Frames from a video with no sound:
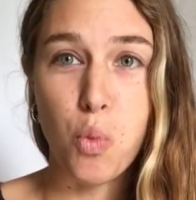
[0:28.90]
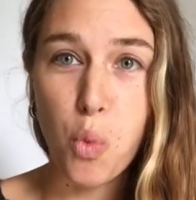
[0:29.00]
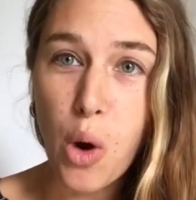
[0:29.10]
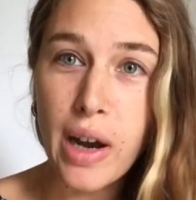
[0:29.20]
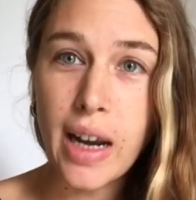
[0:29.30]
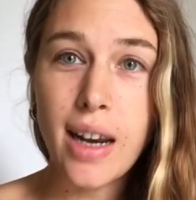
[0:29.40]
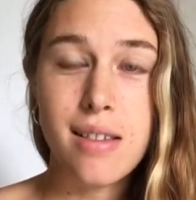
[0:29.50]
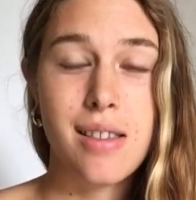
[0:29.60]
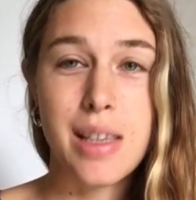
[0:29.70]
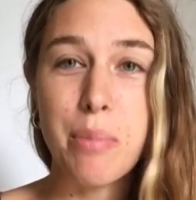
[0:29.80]

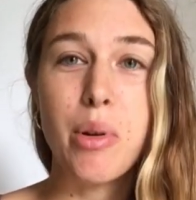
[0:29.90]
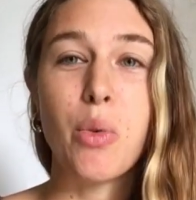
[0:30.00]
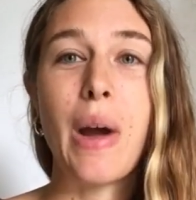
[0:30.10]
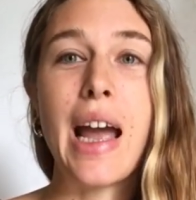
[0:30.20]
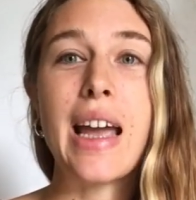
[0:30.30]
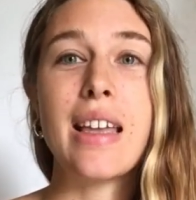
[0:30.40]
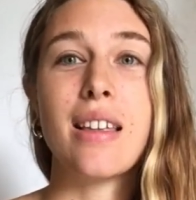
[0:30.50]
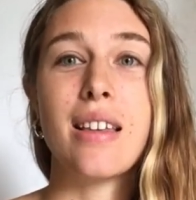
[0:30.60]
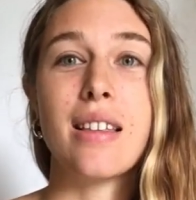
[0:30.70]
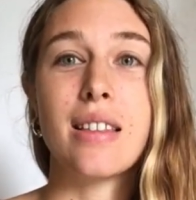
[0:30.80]
one simple way
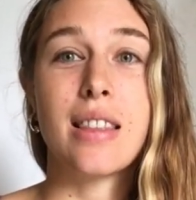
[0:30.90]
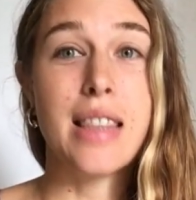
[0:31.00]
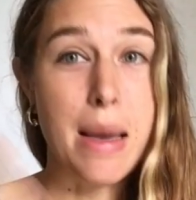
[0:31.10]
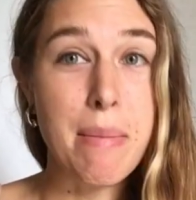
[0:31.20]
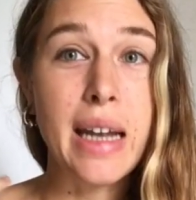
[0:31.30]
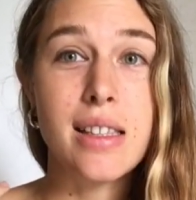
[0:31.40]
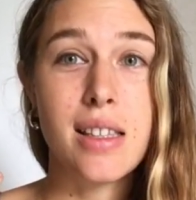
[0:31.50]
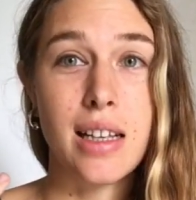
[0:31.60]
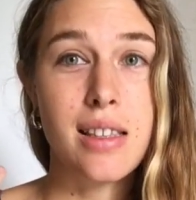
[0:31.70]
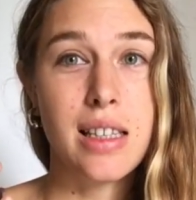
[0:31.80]
that made
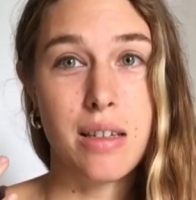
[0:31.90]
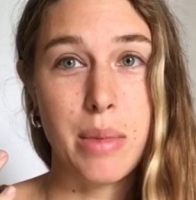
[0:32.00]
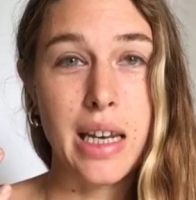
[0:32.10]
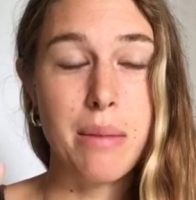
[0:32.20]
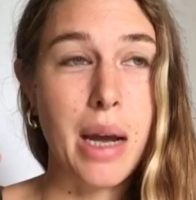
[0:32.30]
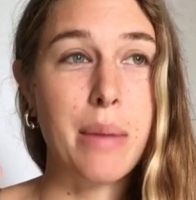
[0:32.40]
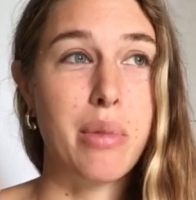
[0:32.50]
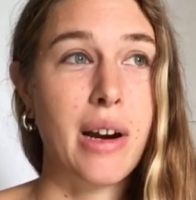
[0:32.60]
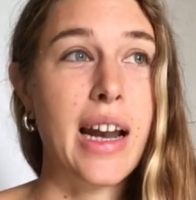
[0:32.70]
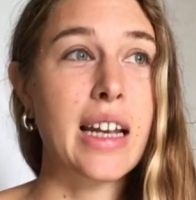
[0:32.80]
sense to me in my
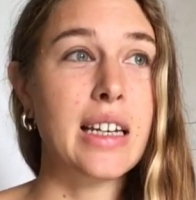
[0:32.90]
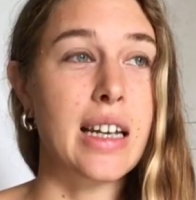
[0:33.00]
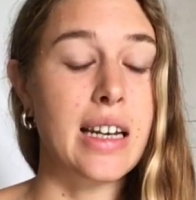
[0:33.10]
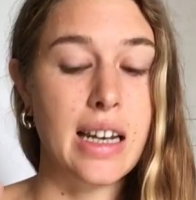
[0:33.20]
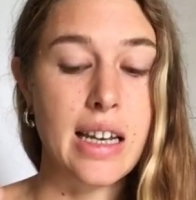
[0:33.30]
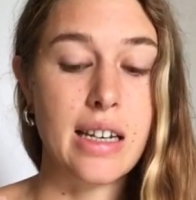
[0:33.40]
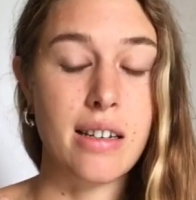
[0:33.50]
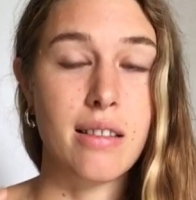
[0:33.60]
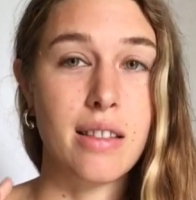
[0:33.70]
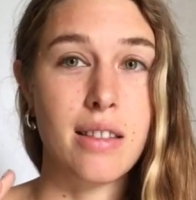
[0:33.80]
brain and,
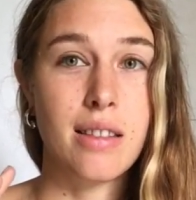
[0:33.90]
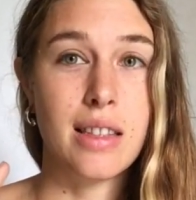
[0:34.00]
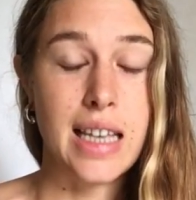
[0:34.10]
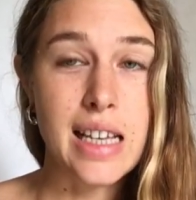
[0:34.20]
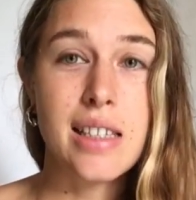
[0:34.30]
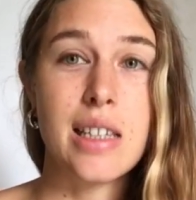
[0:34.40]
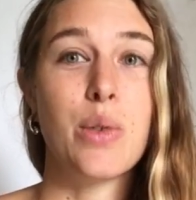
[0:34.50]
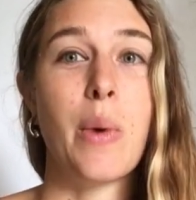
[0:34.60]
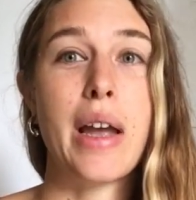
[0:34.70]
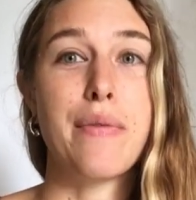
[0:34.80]
and the
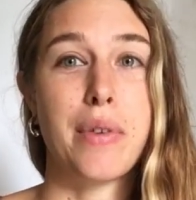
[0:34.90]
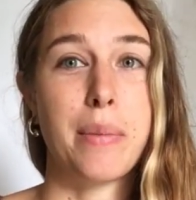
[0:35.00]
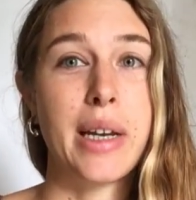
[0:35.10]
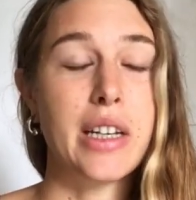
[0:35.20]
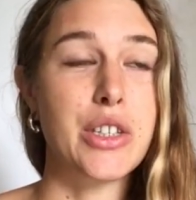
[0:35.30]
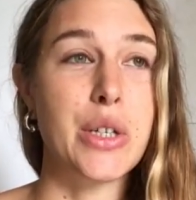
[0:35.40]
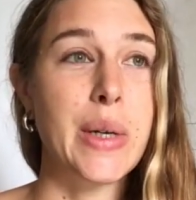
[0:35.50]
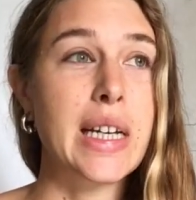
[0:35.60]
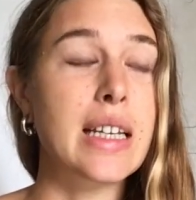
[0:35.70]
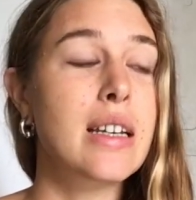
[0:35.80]
easiest way for me to do
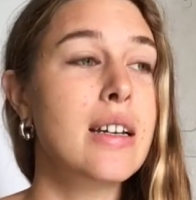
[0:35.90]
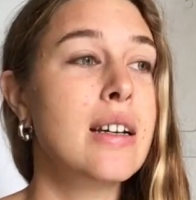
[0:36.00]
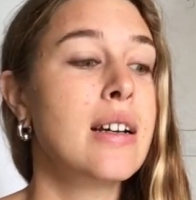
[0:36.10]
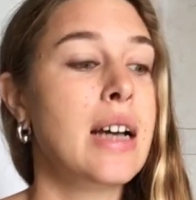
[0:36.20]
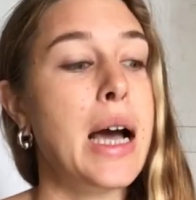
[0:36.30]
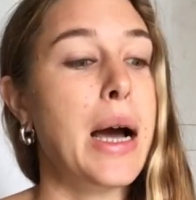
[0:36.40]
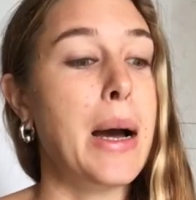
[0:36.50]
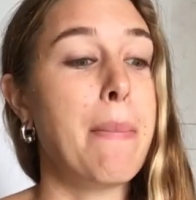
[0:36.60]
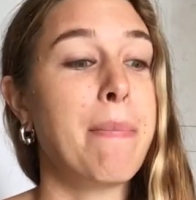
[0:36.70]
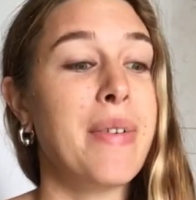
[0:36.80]
it.
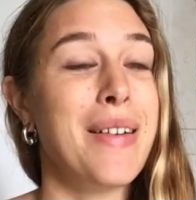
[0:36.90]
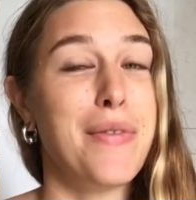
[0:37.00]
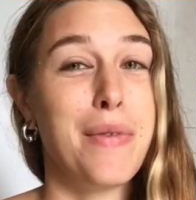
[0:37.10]
Um,